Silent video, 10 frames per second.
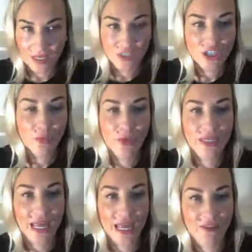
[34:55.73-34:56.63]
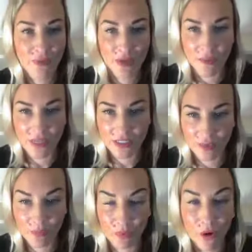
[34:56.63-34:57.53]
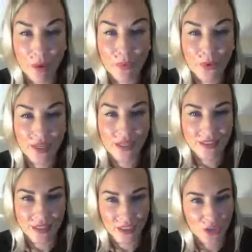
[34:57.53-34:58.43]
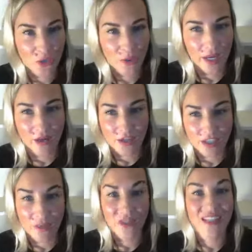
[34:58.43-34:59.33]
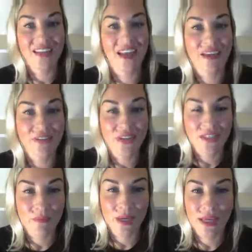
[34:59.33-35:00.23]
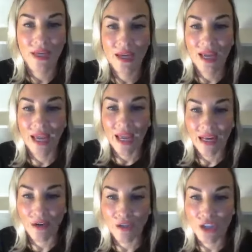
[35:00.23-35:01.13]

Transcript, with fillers: Someone gave me a piece of property. It's like two acres. Someone gave it to me and I'll